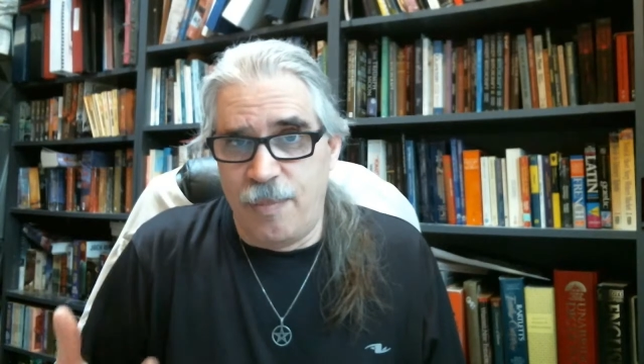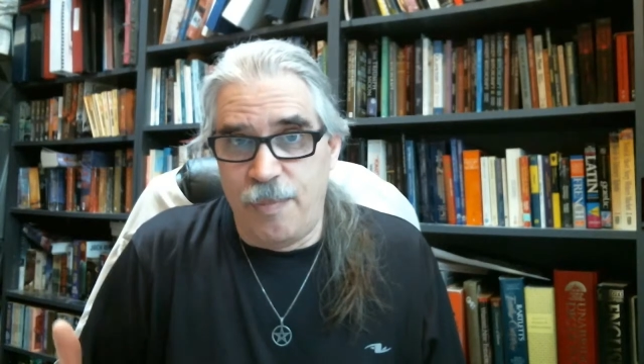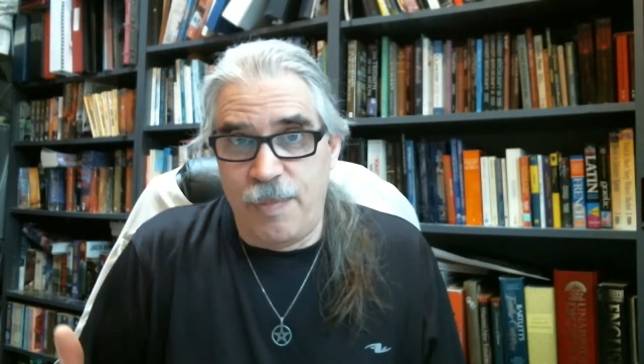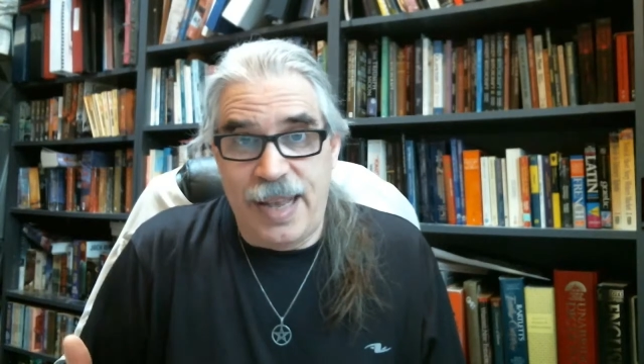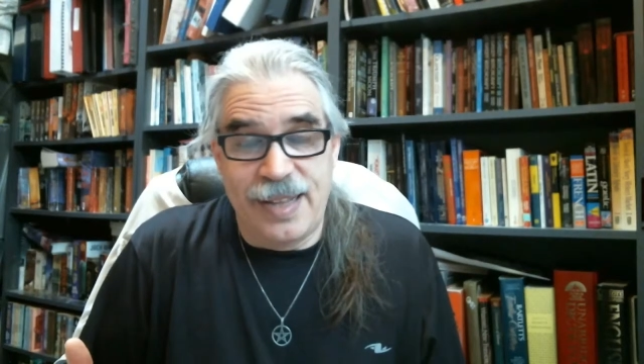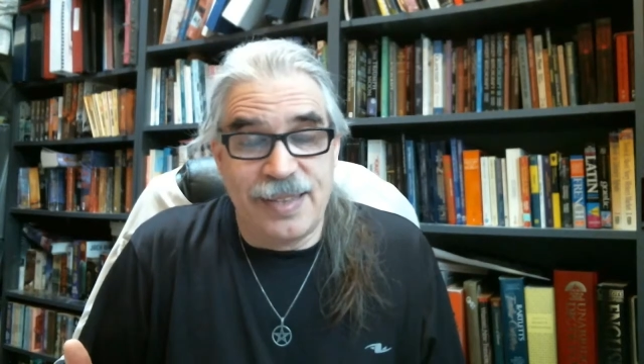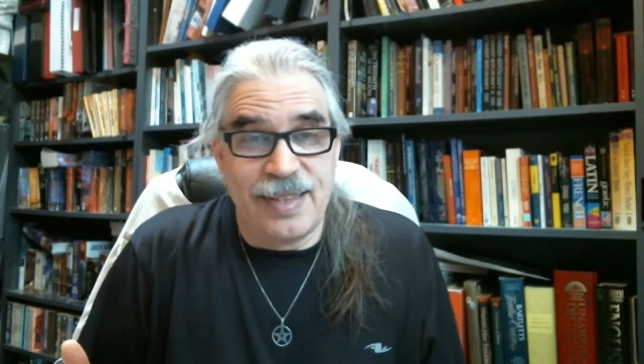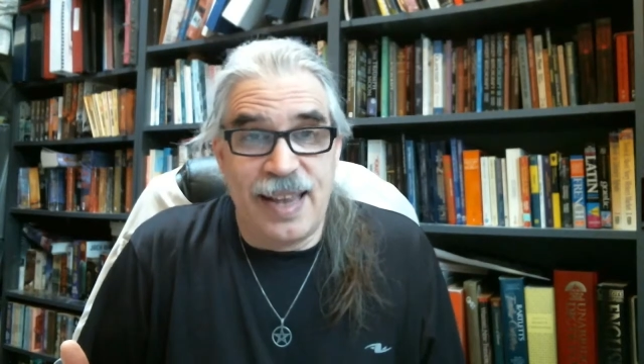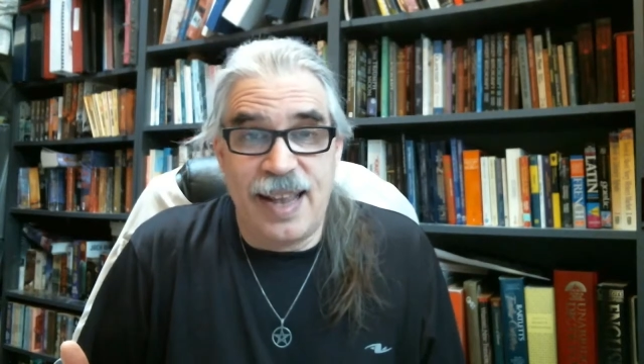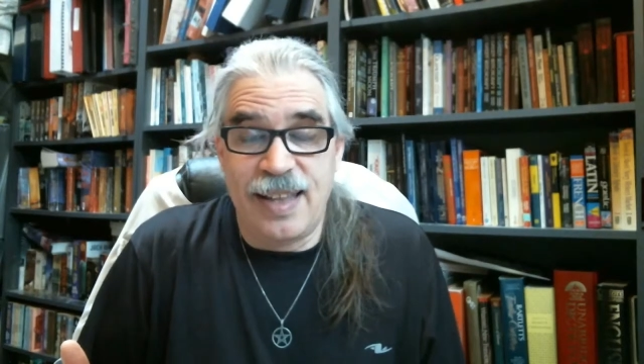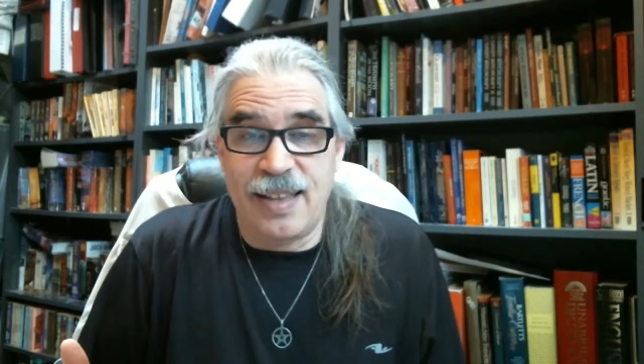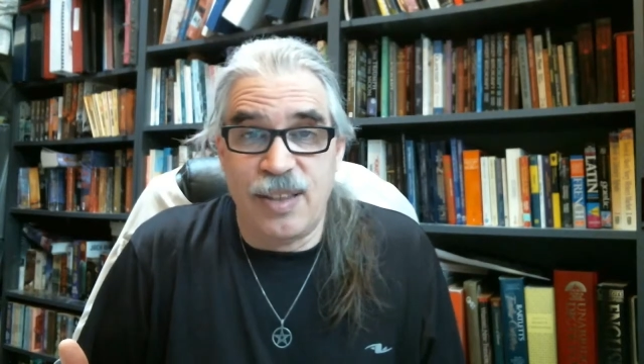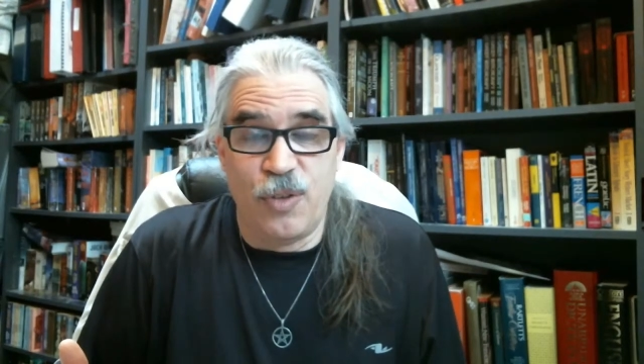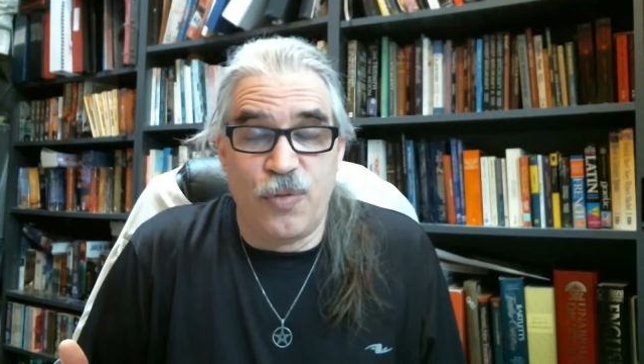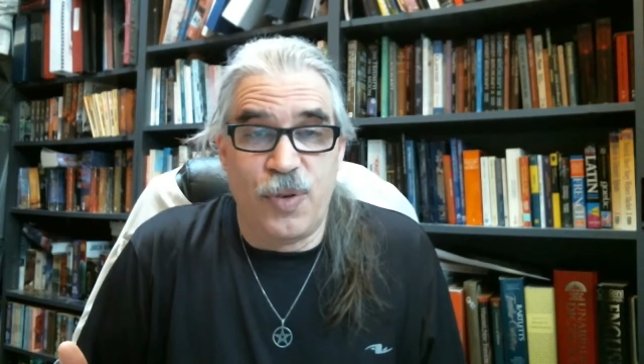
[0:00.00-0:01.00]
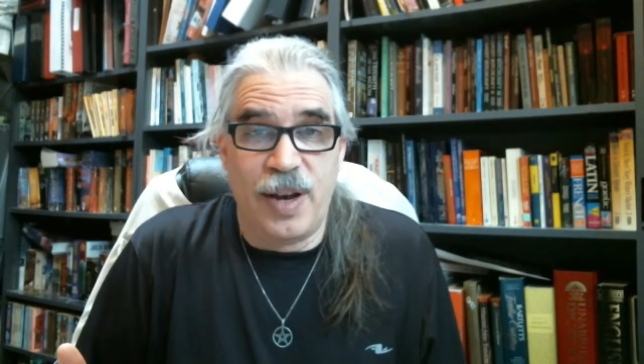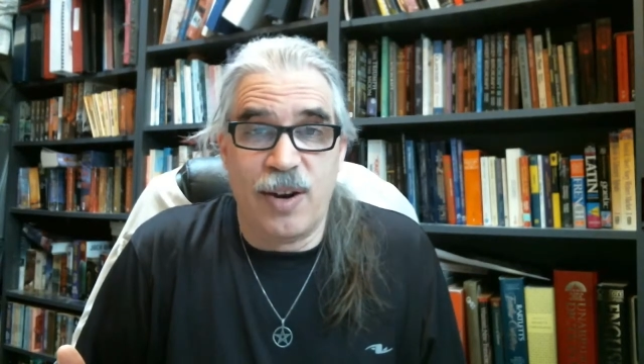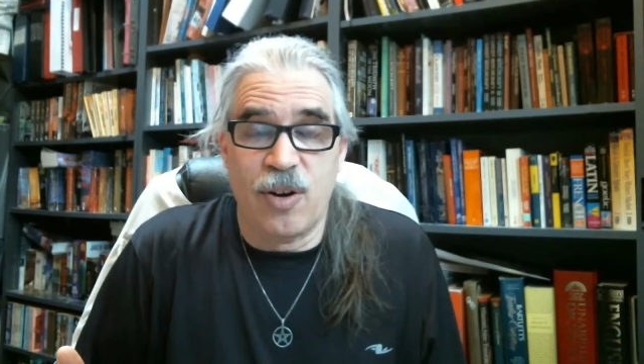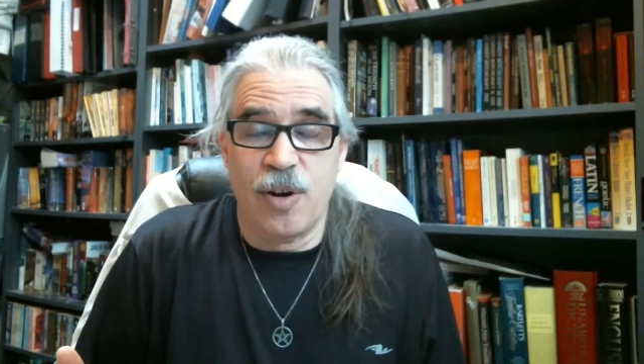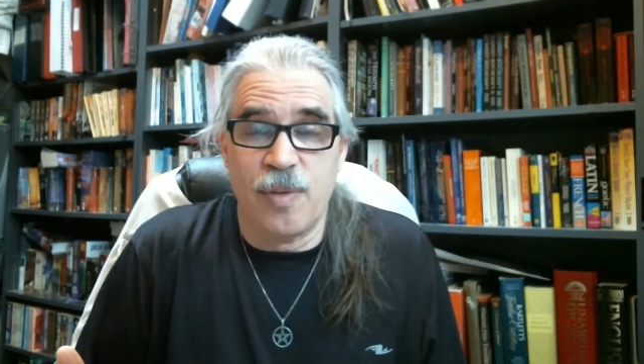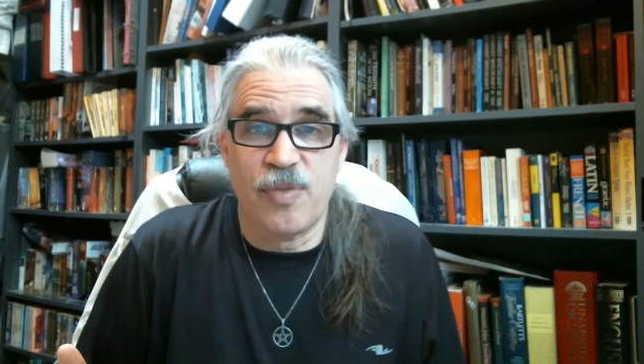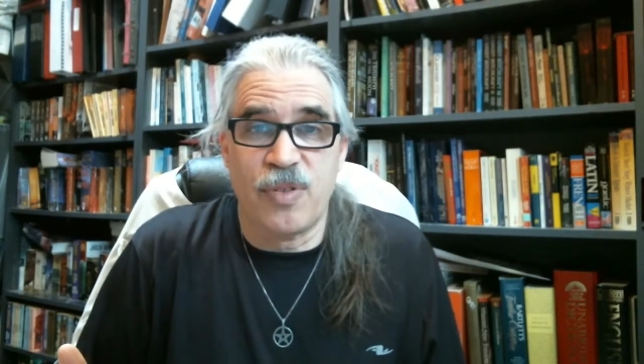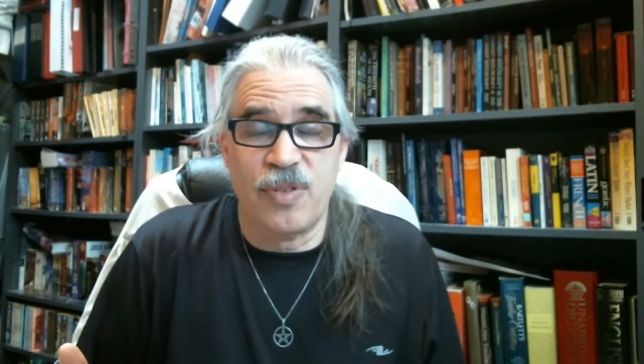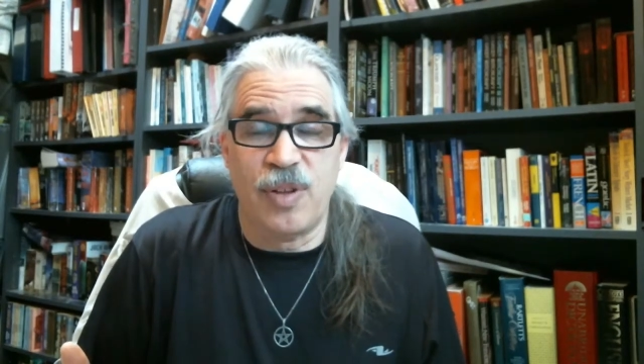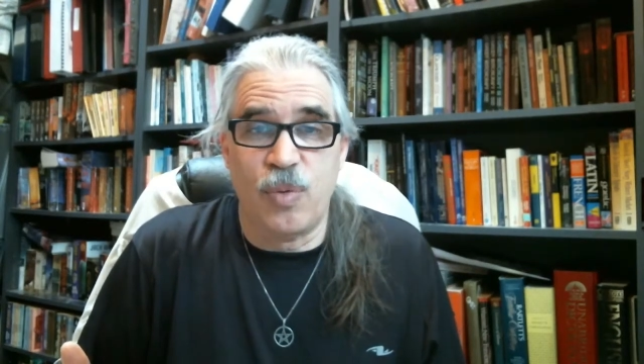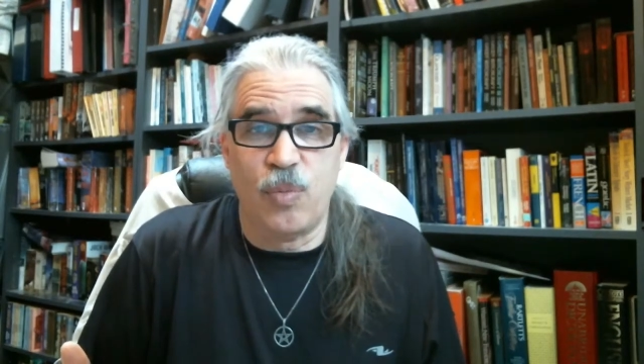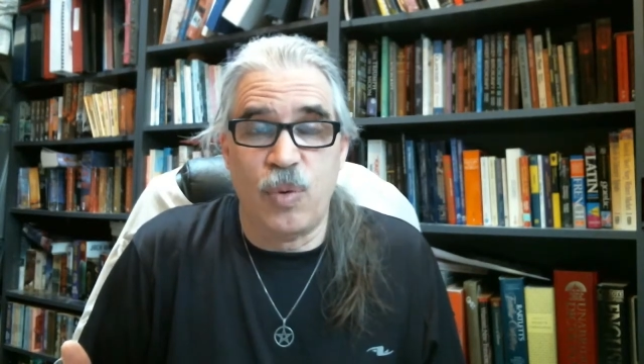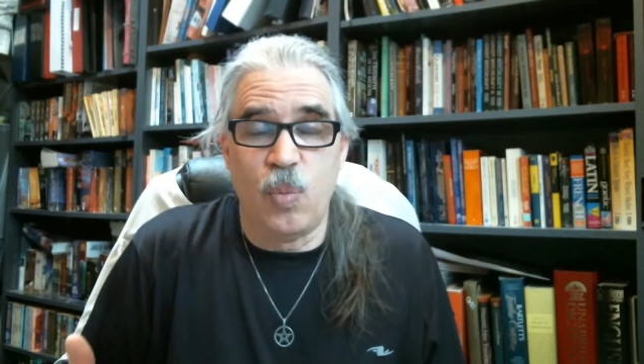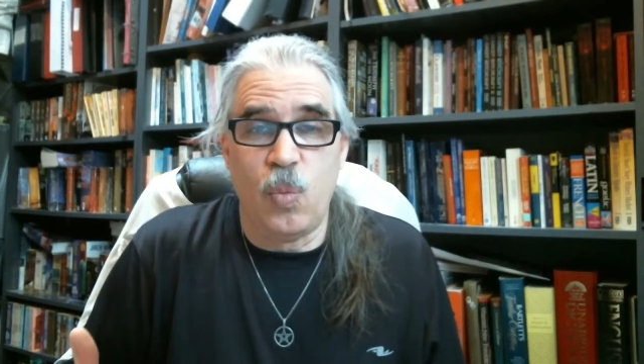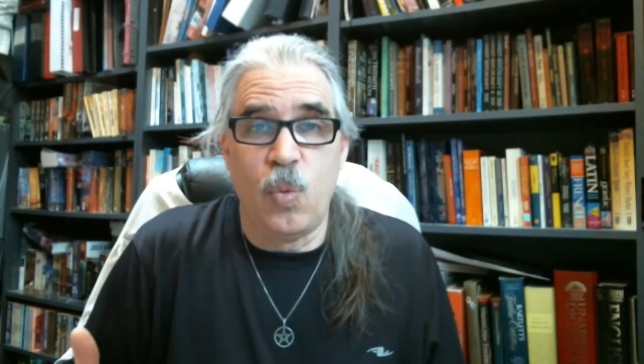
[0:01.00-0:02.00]
maintaining the firearms so that
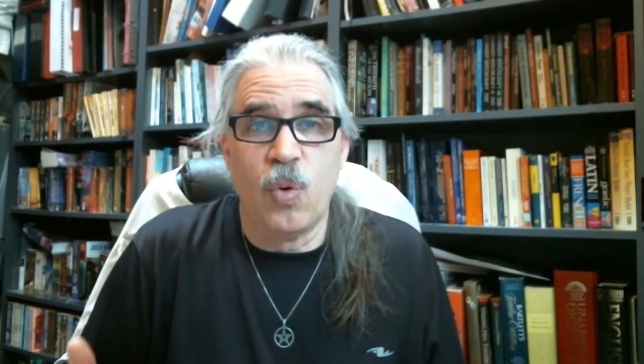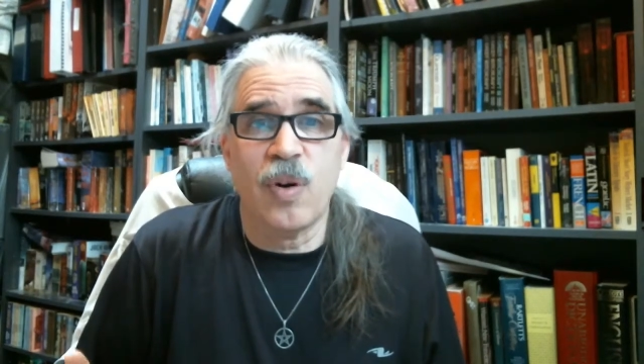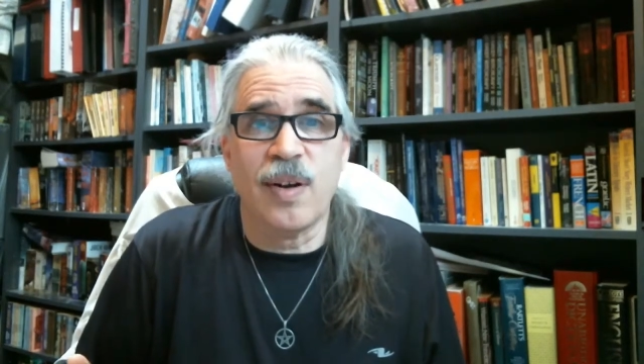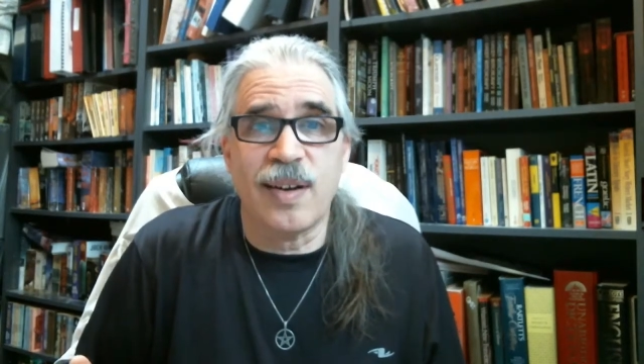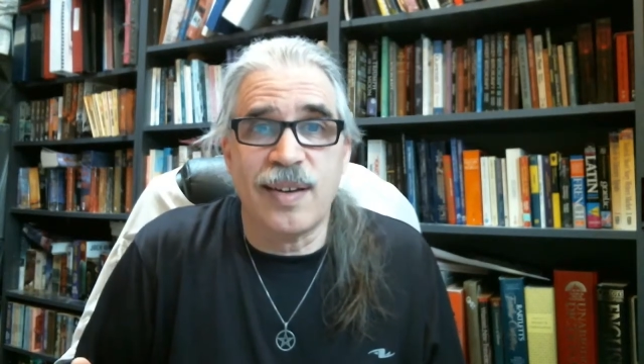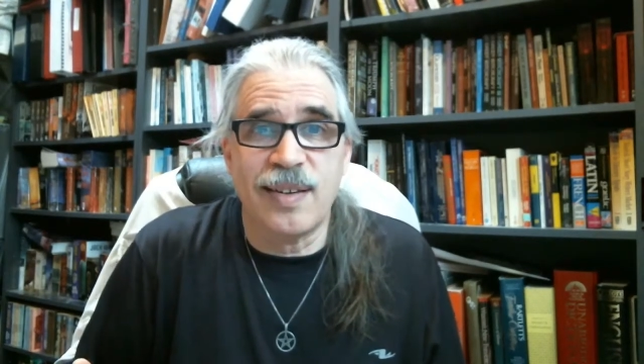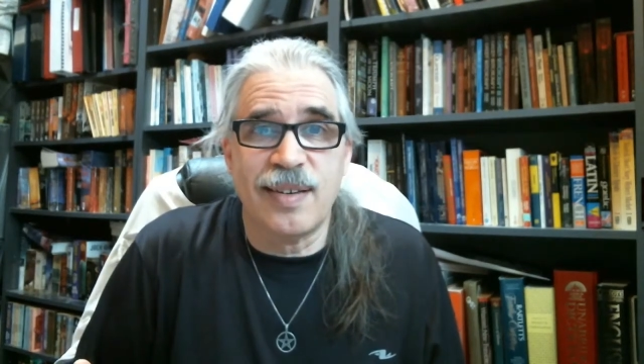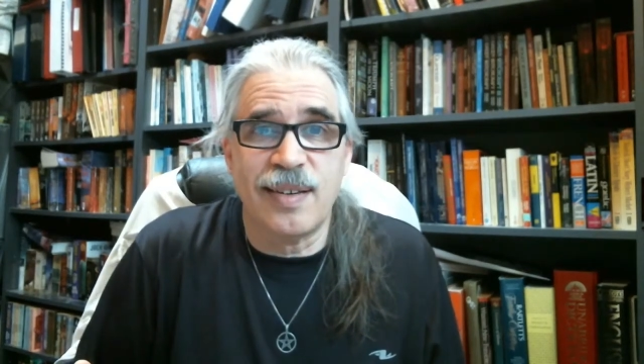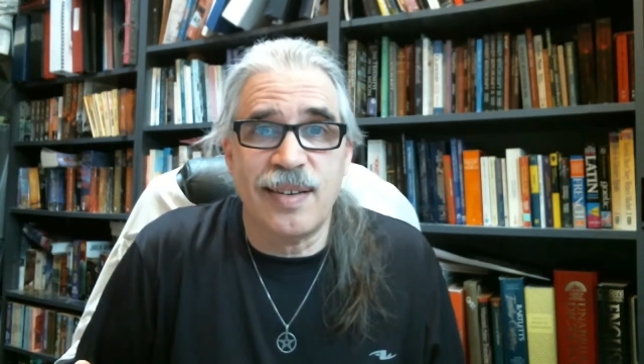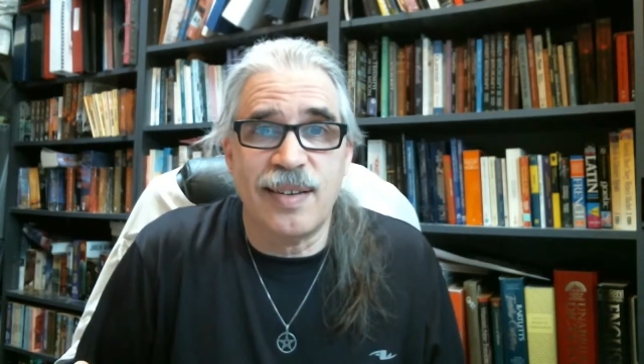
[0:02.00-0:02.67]
it would work.